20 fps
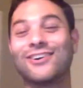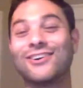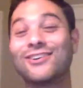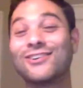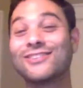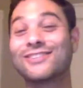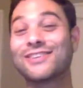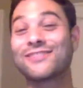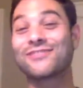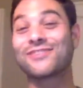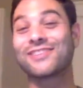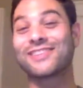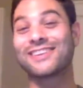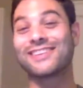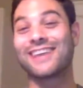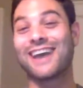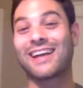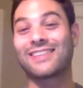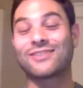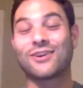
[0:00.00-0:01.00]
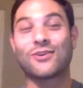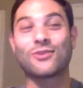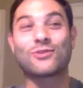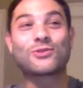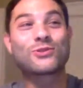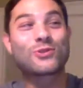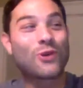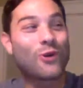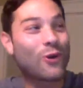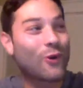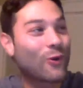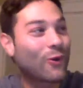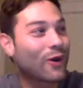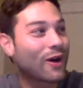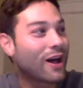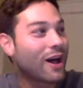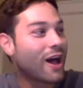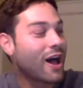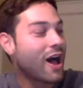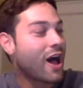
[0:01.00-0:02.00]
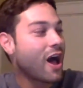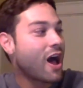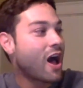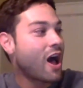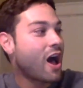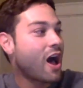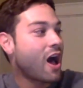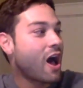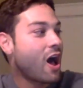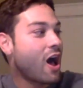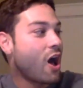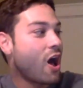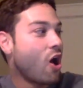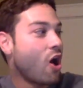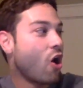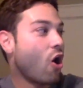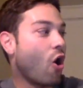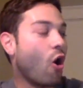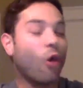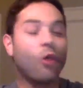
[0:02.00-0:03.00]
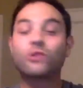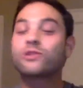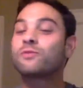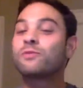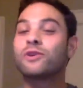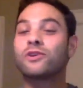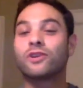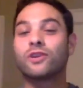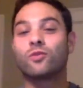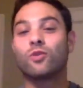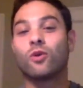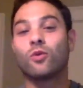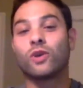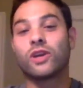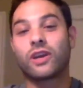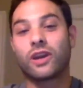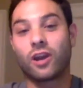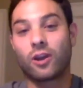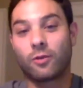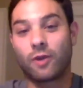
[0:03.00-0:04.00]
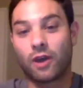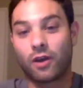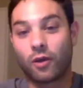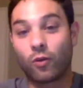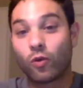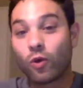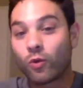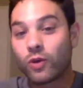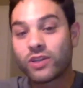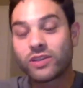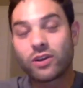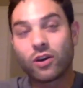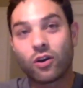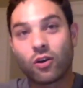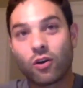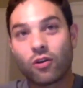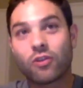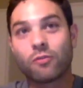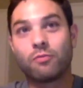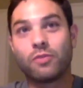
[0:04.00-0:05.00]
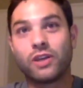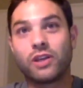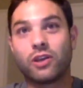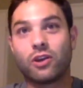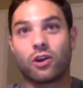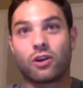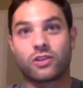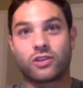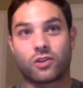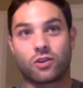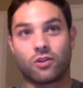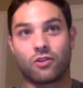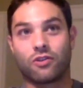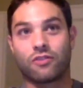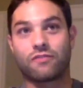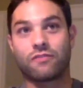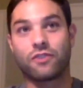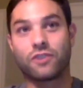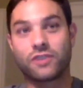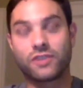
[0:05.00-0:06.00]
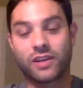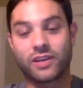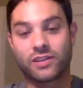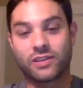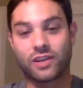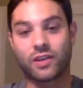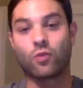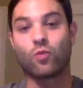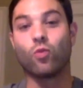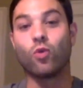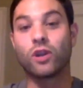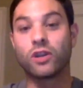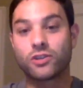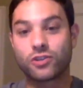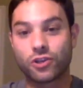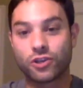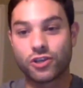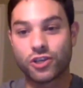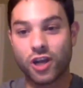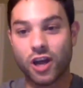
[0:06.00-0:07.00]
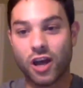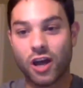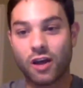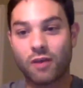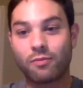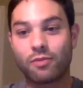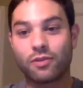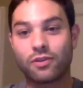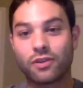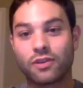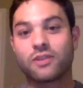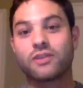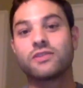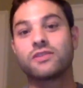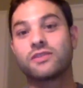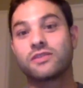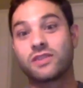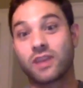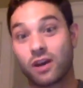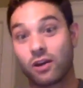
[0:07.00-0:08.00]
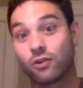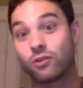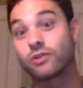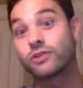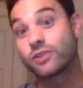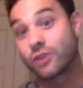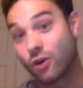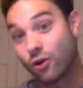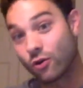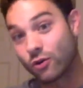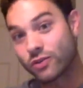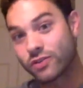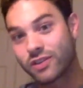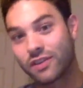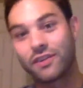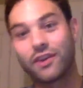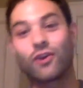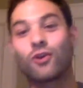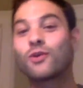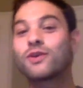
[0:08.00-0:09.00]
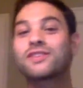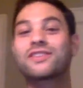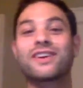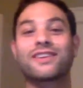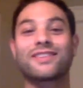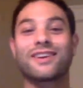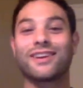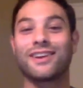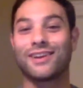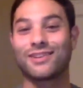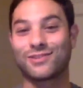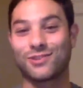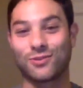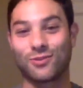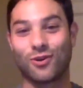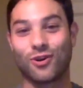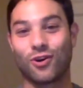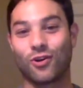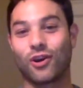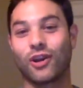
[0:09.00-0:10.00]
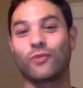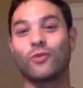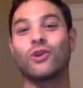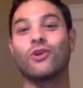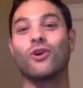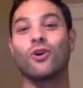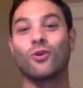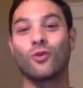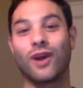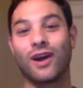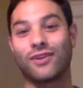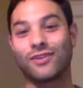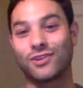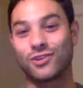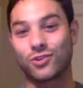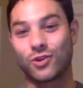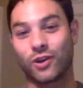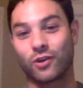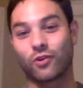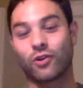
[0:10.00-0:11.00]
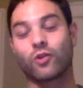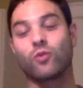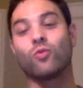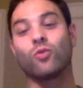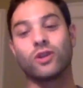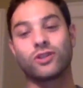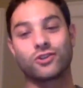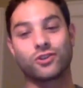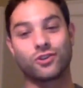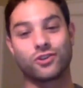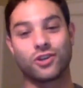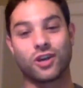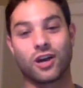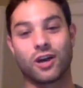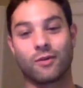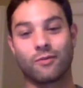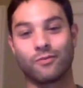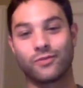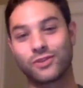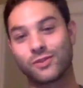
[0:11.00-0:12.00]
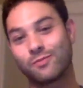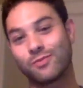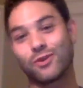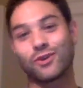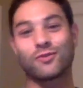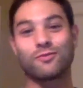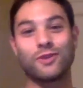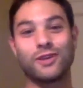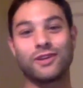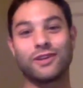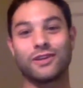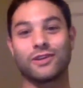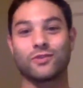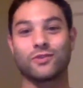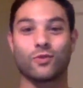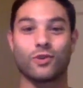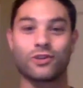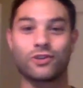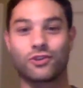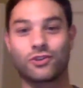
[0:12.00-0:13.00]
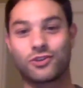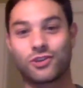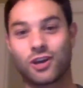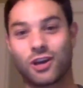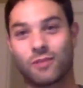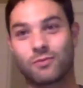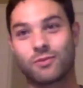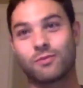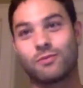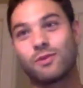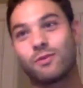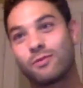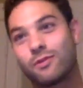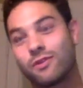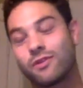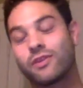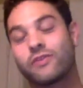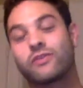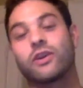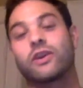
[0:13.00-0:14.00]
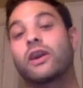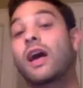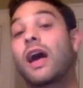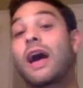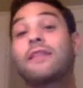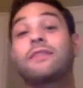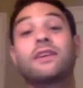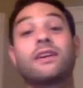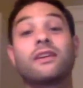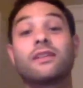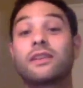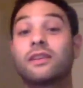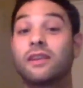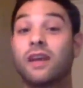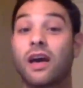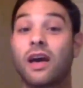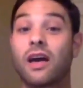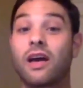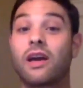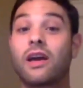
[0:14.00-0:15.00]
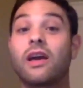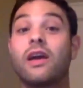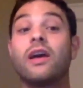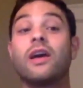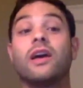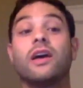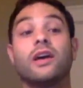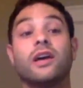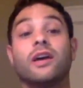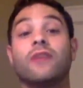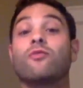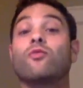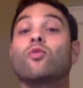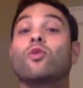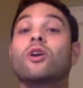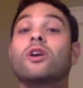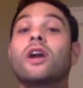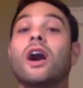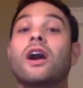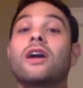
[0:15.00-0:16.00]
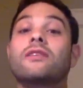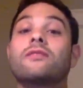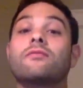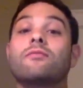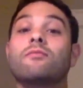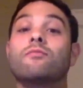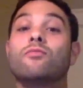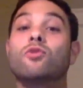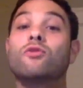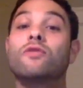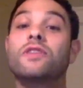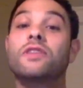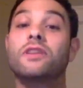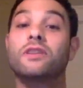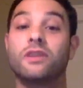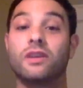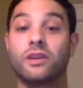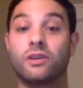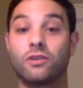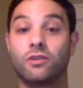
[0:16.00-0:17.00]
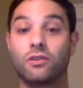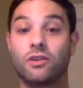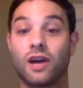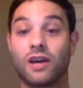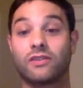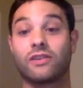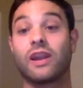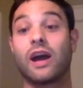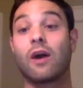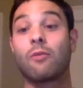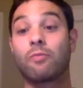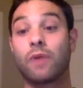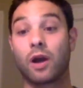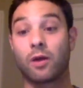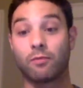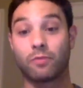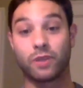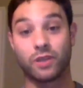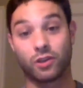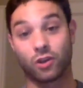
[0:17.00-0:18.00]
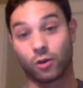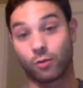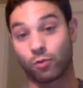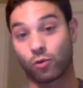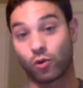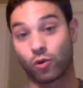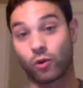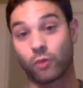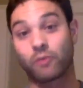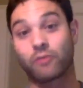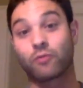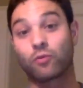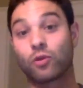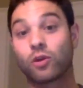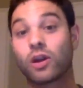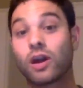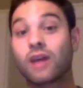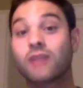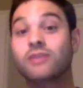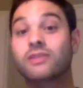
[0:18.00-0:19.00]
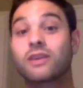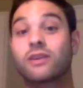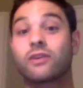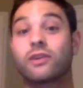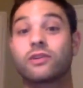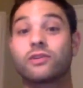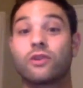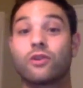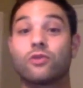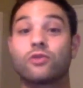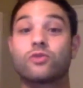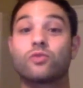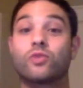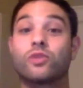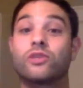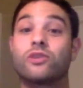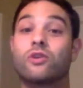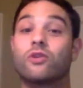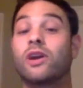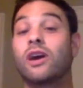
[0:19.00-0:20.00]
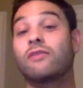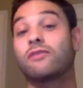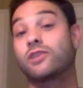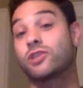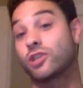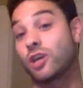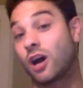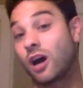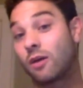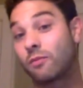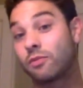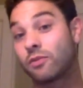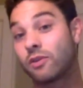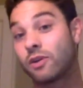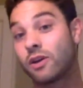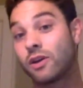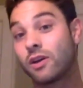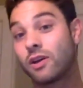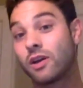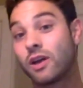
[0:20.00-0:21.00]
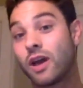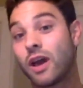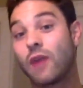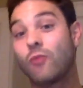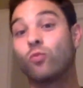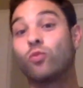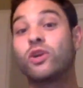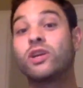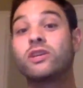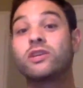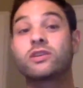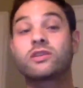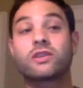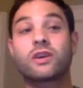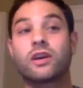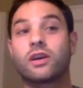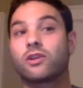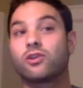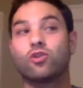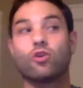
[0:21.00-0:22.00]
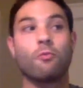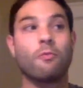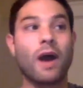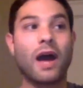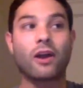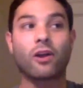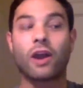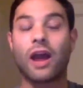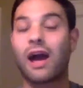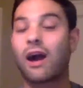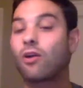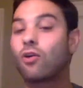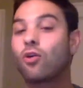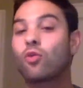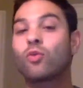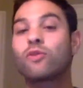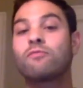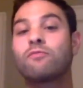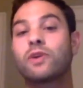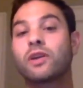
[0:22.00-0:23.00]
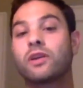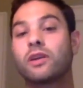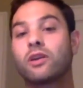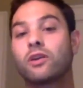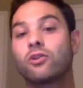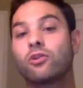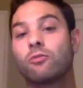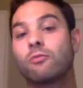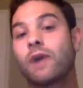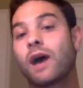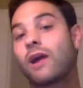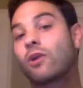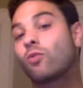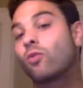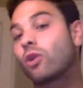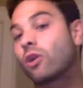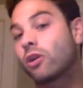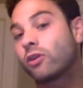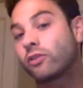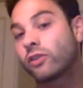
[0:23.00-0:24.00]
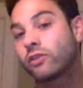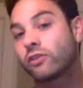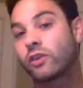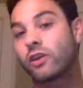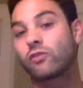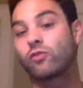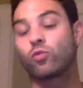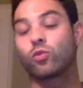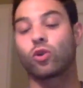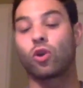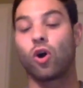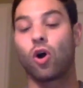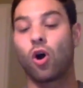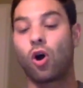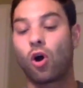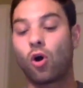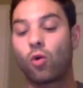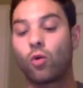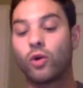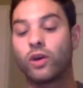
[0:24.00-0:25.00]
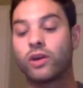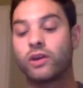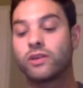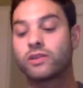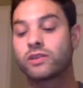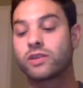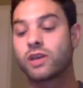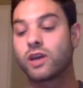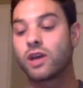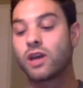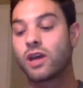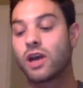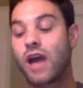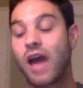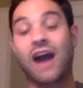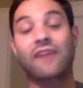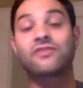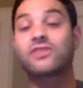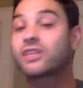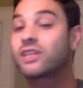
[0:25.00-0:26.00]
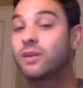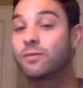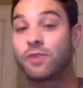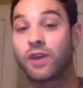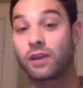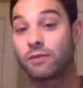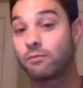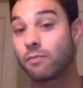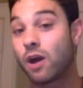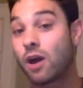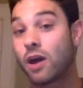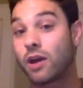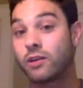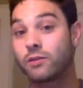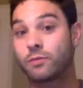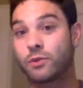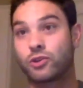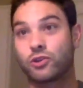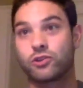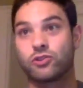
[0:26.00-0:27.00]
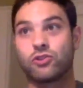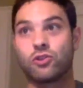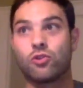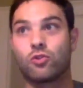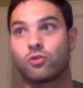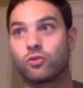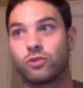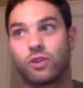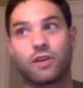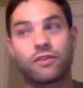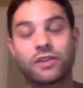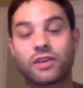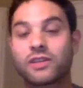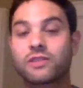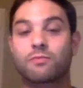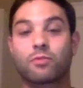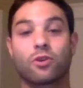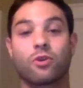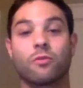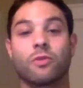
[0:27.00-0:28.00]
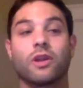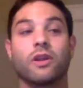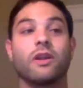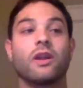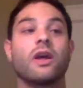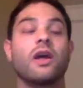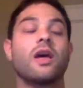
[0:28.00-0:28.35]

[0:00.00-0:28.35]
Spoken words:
a little different than that though. So ultimately what we care about and what we tell the BDRs are on their first day is like, what is your job? Sell Toast. And they always get that answer wrong. Like we go around in training, like, what's your job? To book meetings. What's your job? Blah, blah, blah. It's like at the end of the day, if we're not moving the needle as an outbound BDR program, if we're not selling Toast, we don't have a job. And we just like, no matter how long we've been here, no matter what our success, we're always have to keep that in mind because nothing is permanent.